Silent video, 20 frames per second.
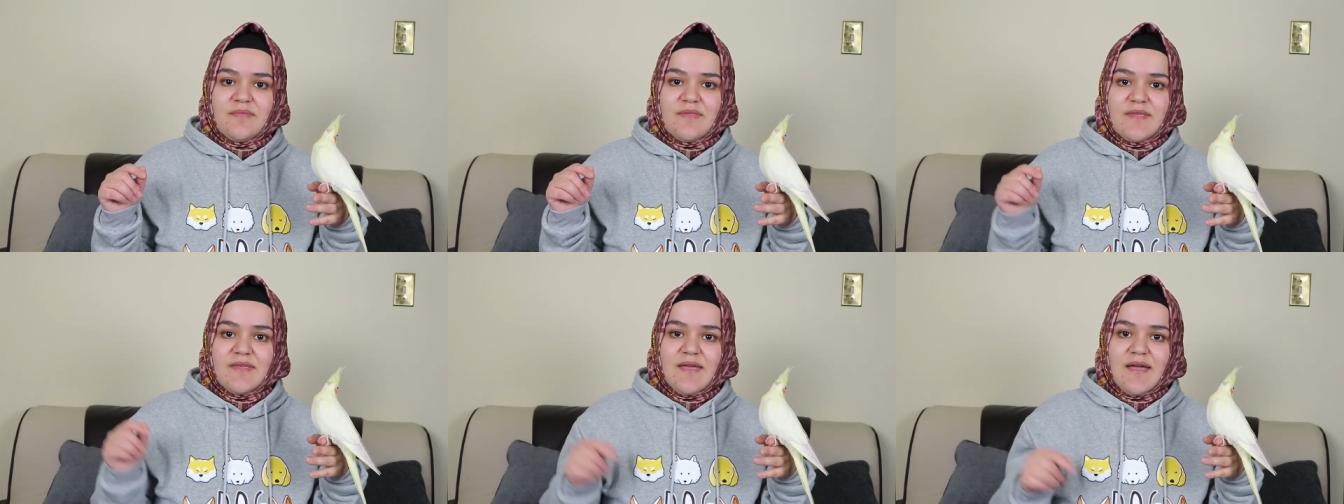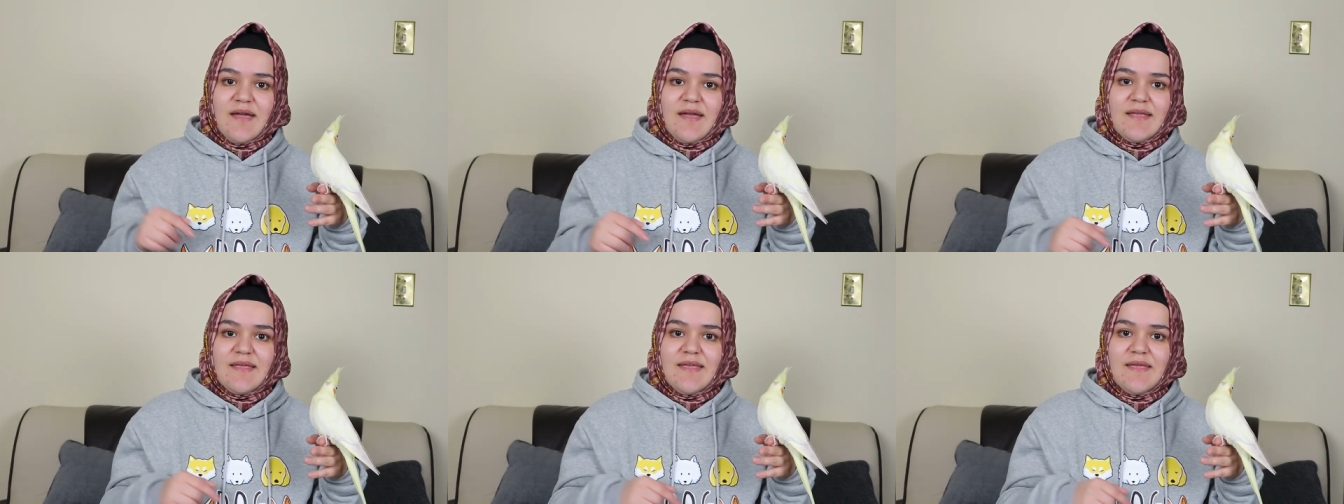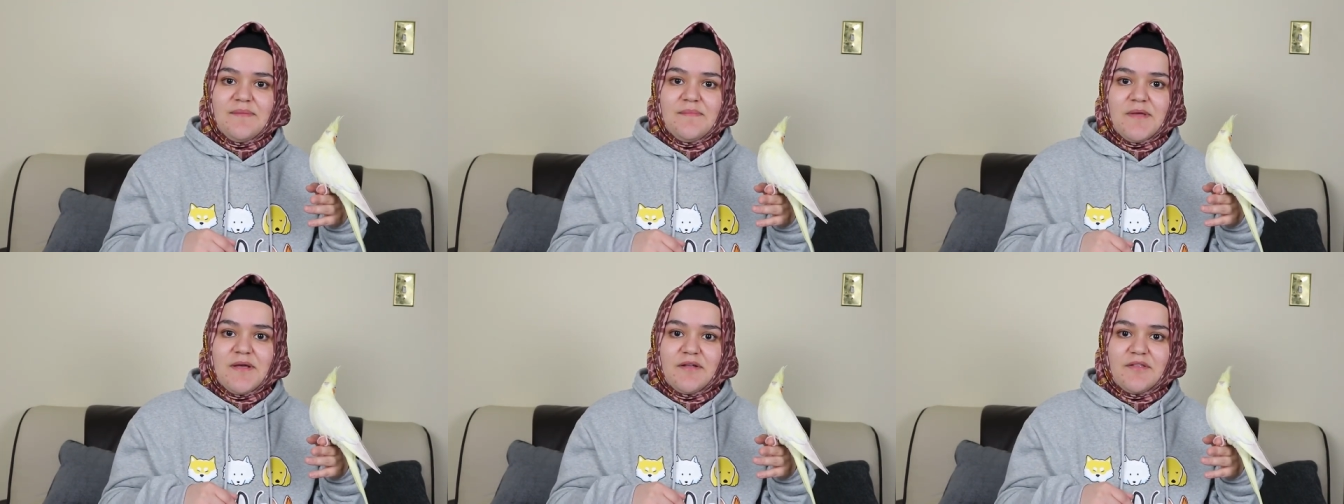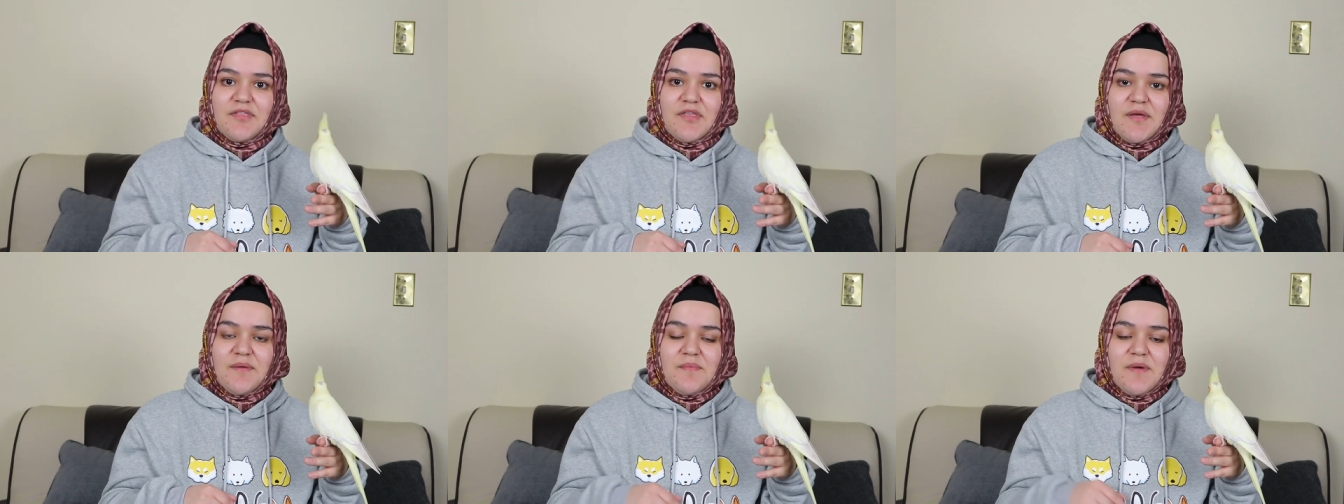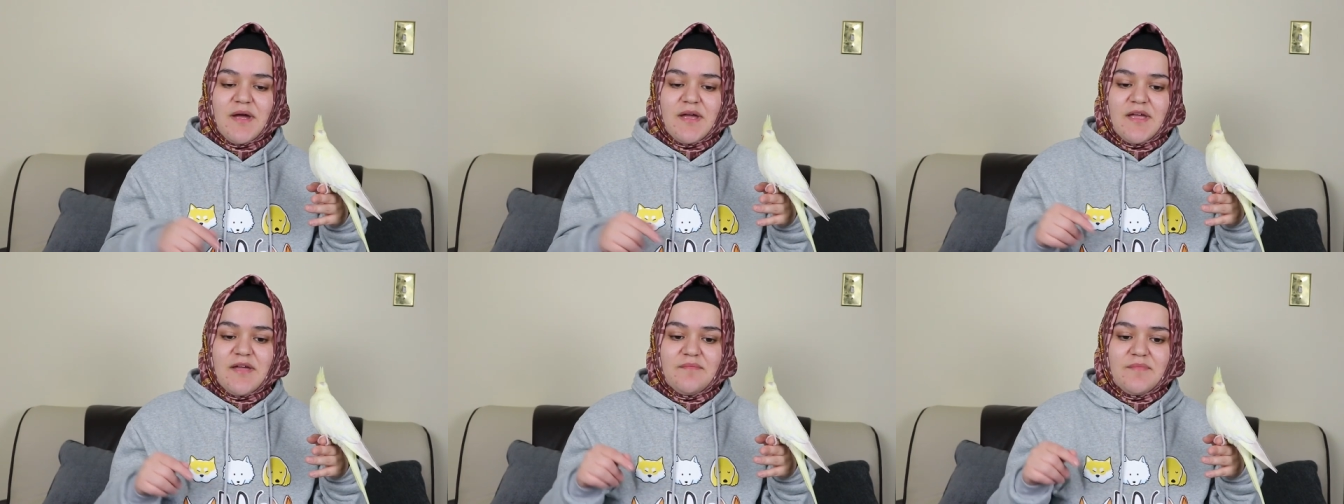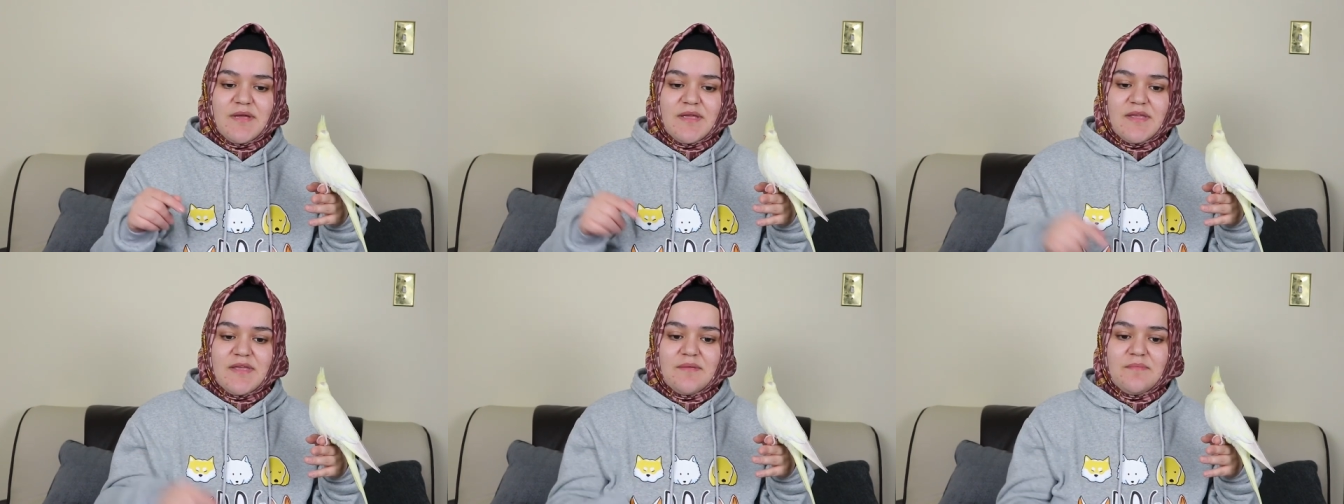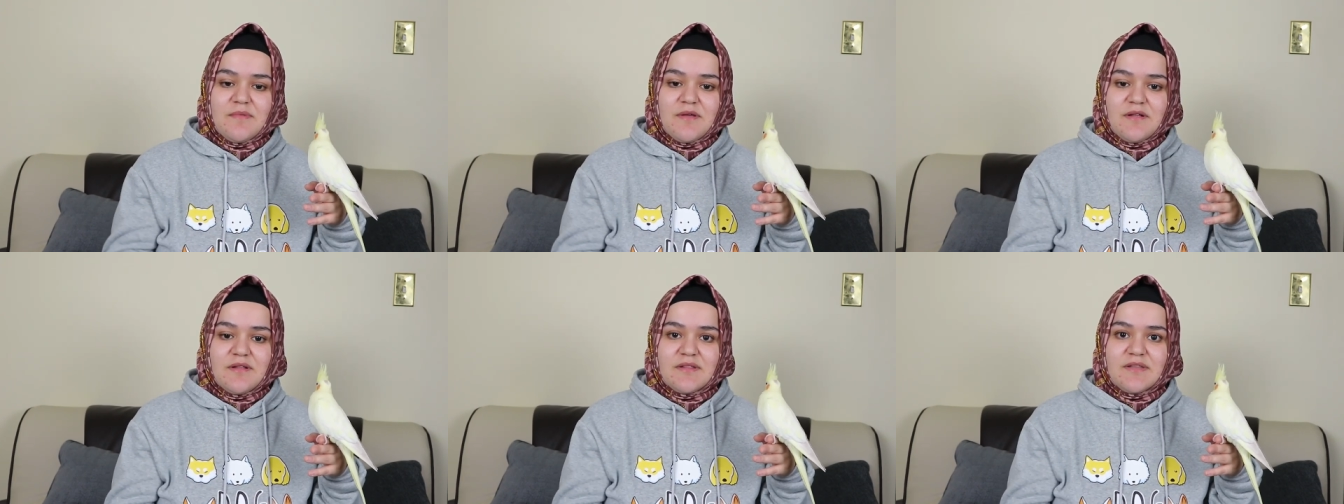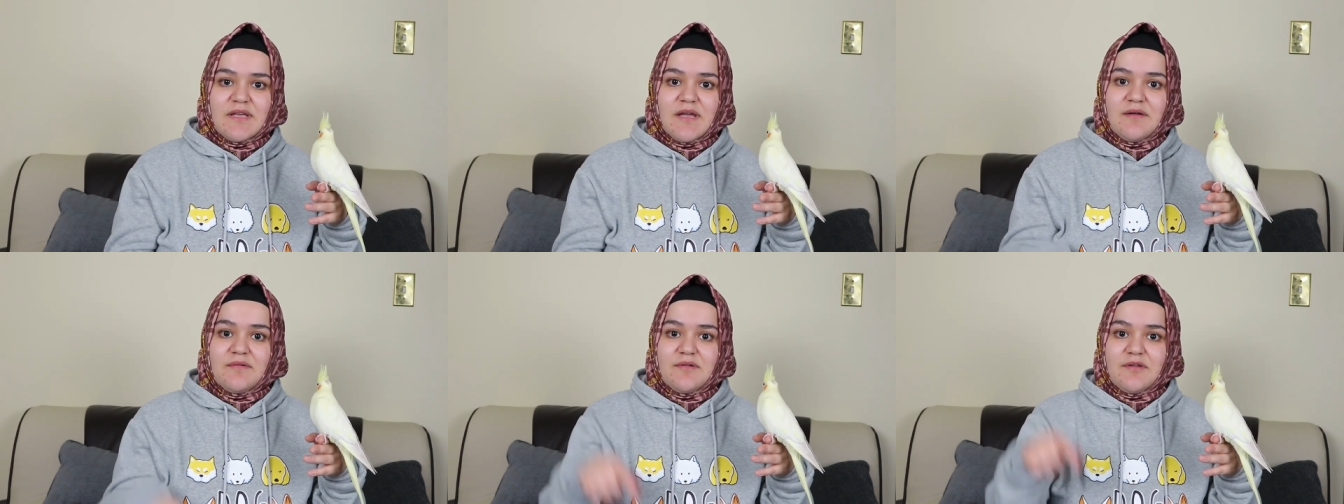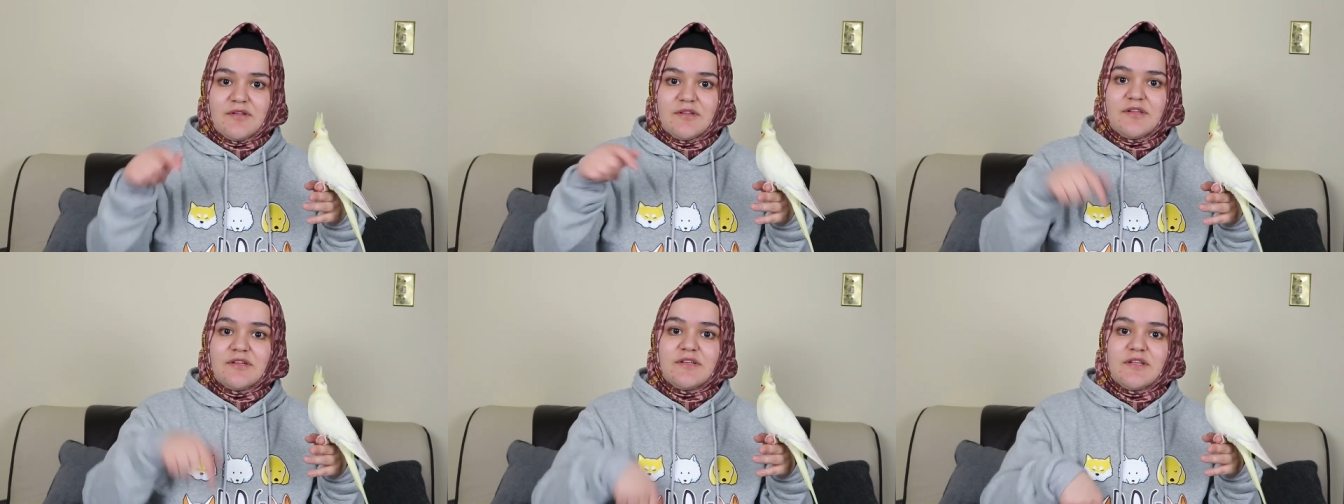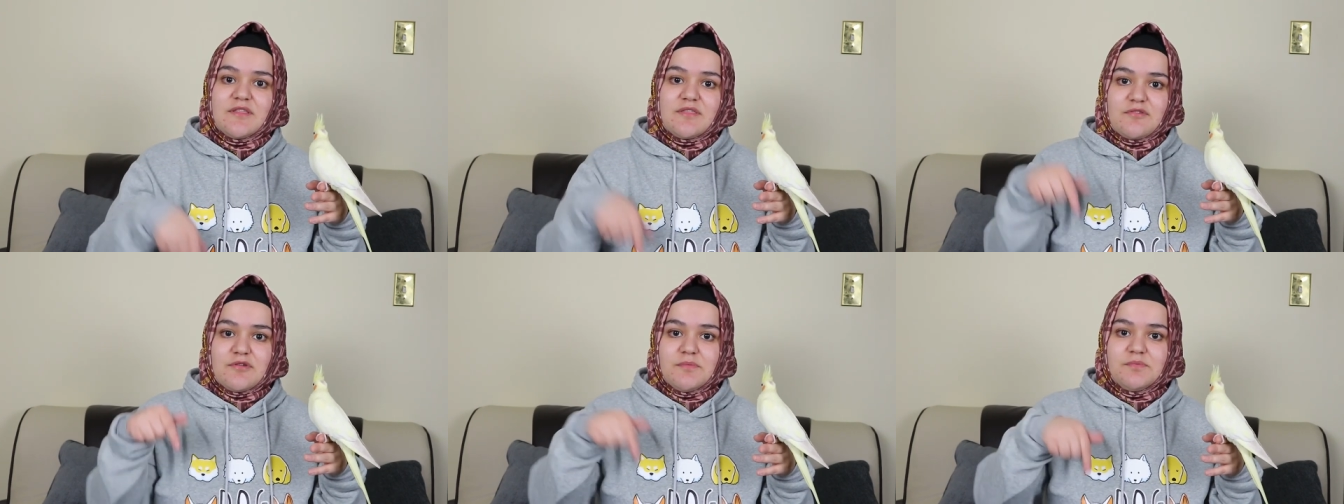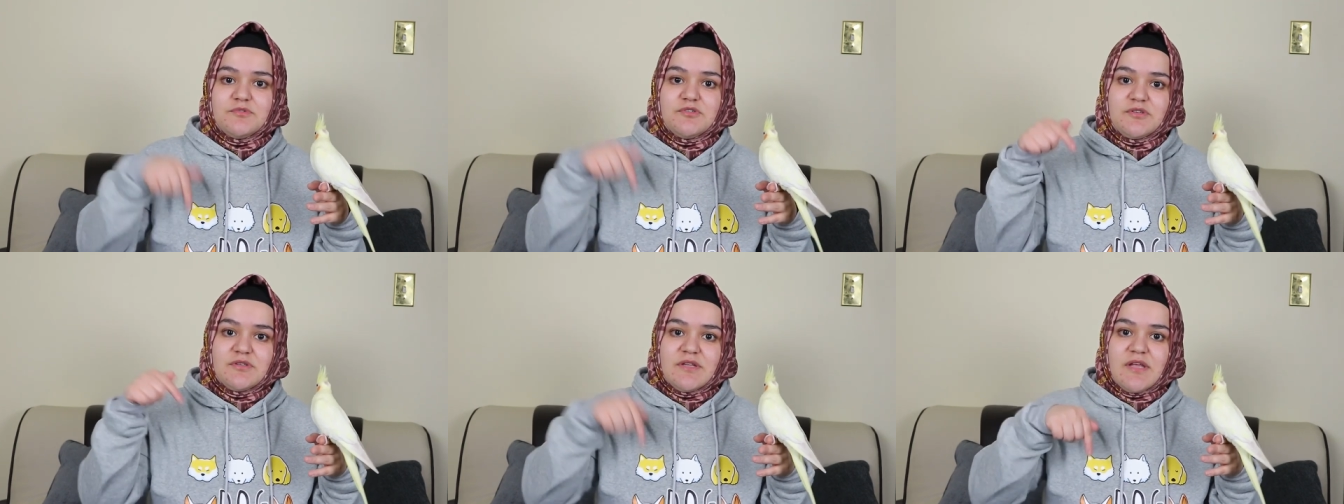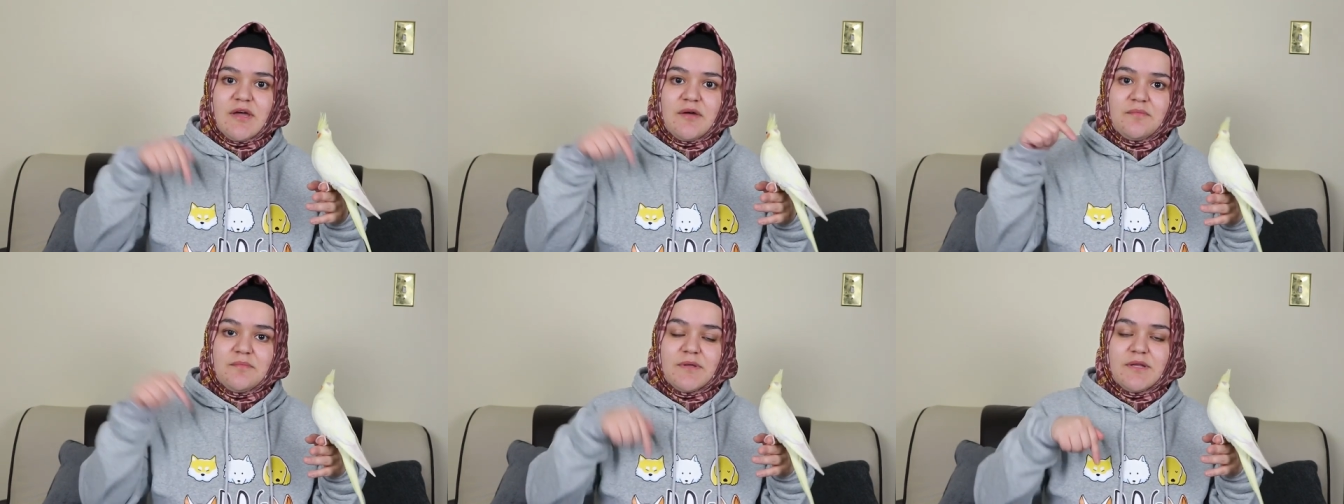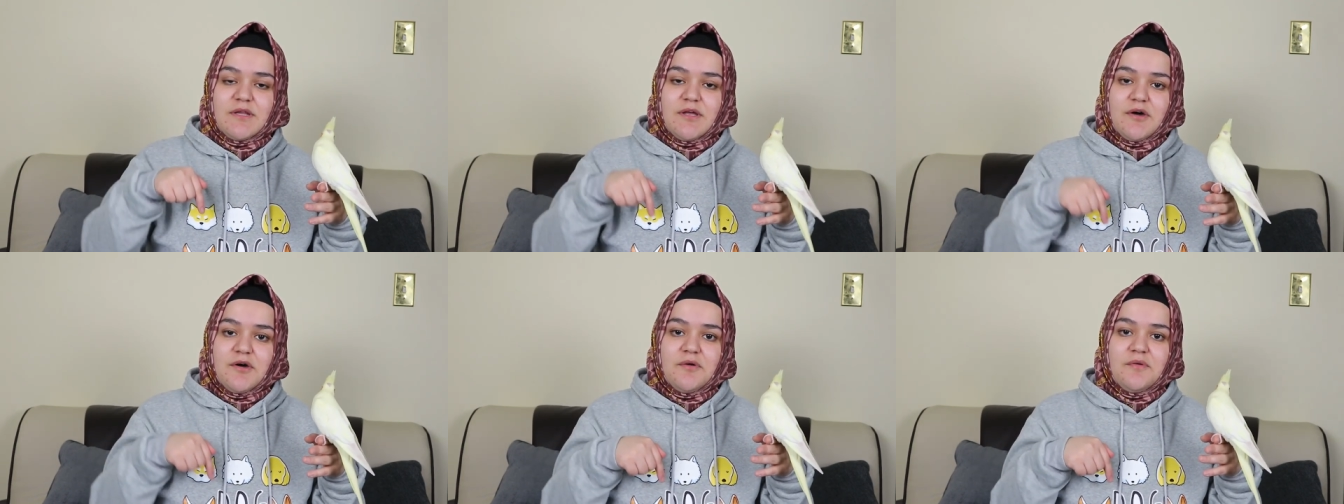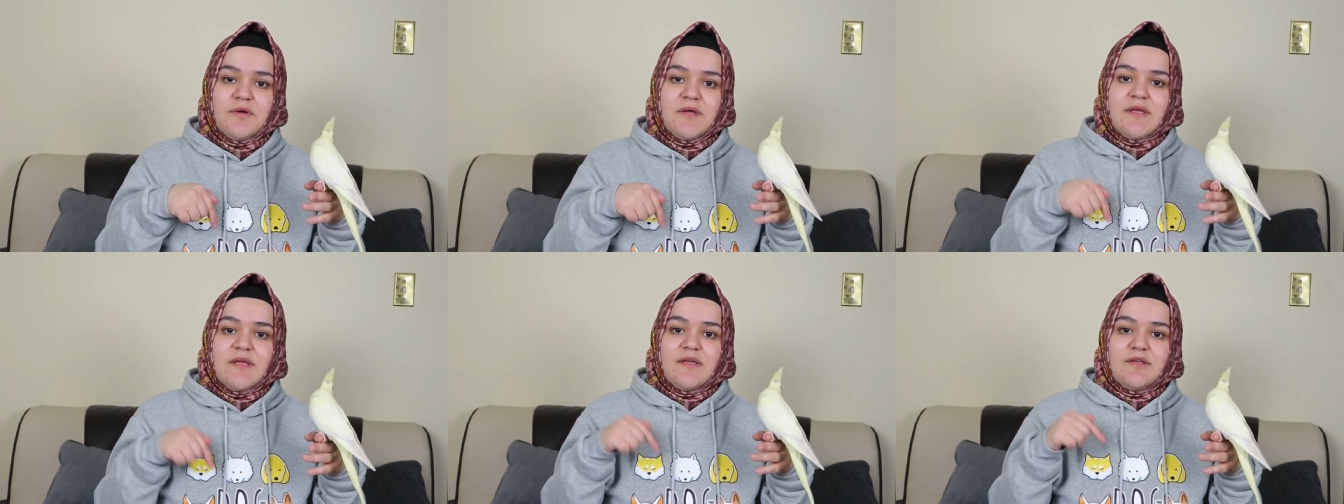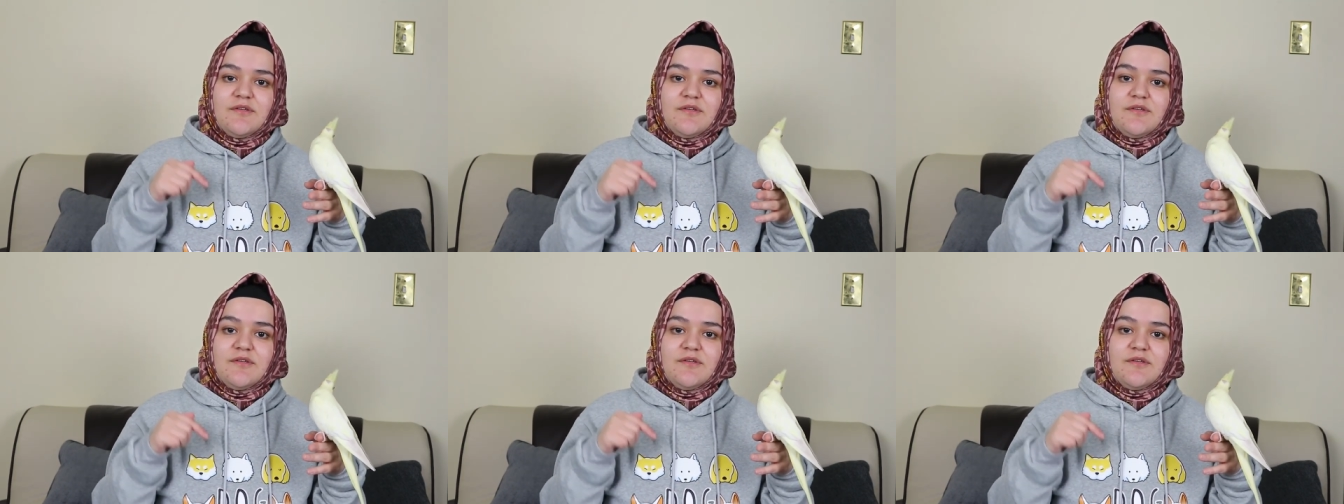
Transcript: yeah email them I have my email down at the description down below